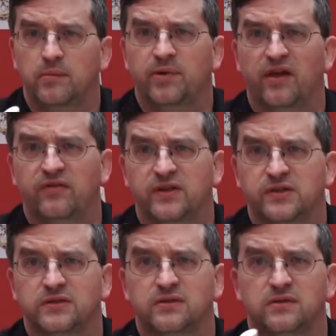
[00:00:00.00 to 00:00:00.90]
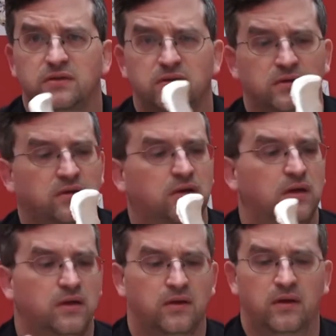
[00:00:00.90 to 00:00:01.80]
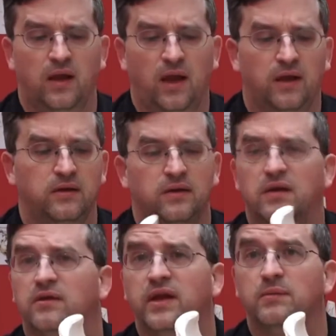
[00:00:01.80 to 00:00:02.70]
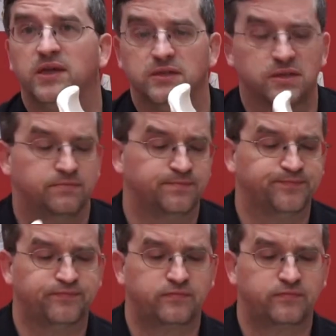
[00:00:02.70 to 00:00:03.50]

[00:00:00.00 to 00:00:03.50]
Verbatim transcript: the pelvis and the ligaments.